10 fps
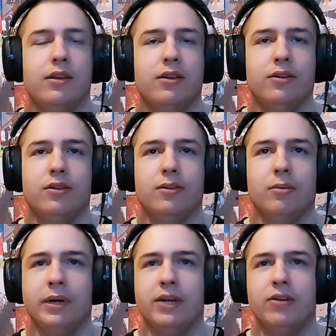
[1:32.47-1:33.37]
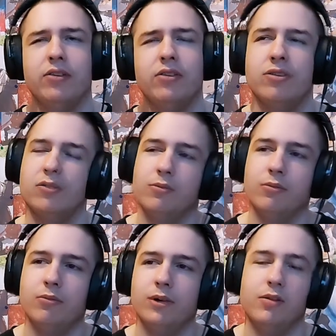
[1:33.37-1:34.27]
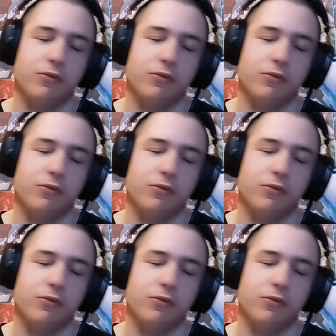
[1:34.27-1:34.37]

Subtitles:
You know, might not, well,